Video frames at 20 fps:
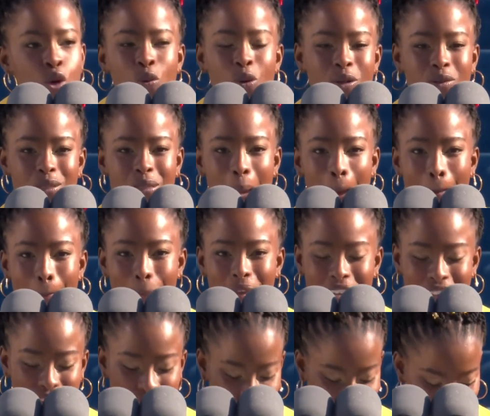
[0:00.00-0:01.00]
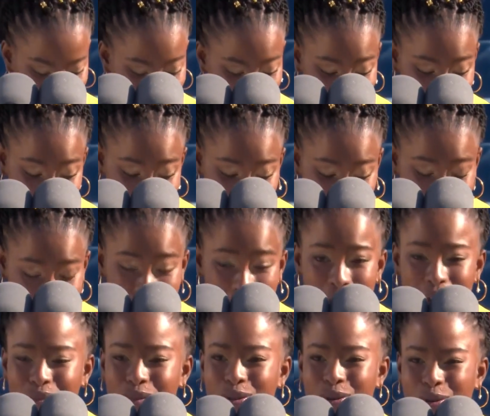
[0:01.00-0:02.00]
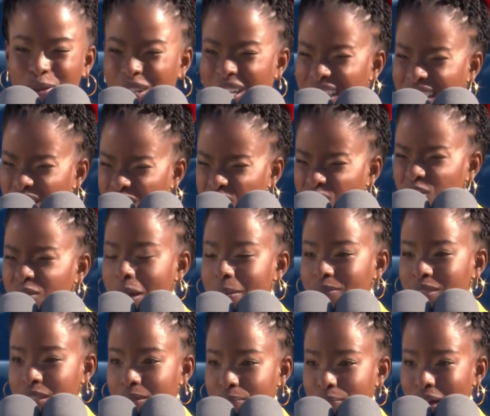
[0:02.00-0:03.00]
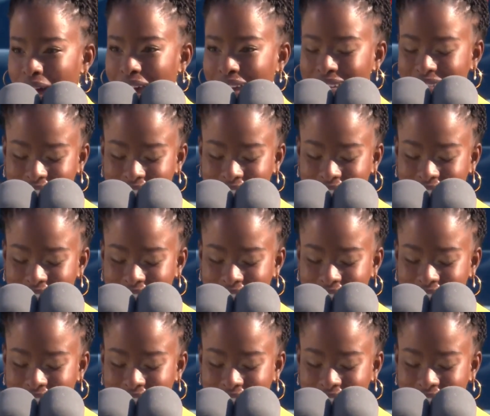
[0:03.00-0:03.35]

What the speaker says: We will not be turned around or interrupted by